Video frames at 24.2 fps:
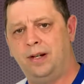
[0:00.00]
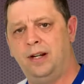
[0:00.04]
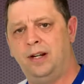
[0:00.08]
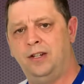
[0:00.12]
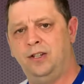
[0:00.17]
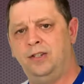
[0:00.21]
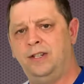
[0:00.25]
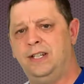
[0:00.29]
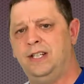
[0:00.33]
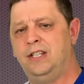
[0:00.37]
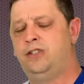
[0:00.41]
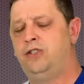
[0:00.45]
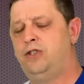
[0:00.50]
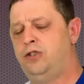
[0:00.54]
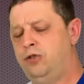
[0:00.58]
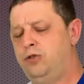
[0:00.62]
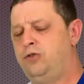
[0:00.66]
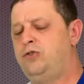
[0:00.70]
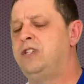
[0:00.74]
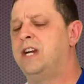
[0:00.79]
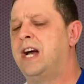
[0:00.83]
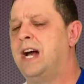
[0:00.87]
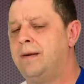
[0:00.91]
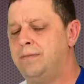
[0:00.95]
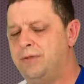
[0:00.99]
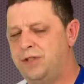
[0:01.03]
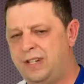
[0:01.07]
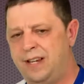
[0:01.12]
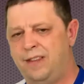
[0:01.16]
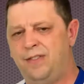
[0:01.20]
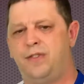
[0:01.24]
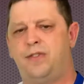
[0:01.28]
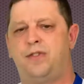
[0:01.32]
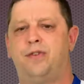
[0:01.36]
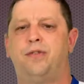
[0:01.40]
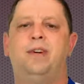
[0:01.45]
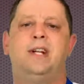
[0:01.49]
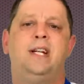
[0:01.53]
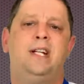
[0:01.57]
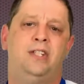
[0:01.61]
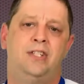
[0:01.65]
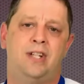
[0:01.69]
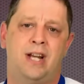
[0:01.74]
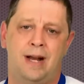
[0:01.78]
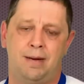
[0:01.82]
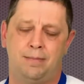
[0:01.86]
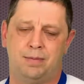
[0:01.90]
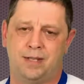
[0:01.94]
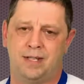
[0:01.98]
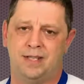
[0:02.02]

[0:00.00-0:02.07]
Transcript: You need 2 jobs. You need 3 jobs,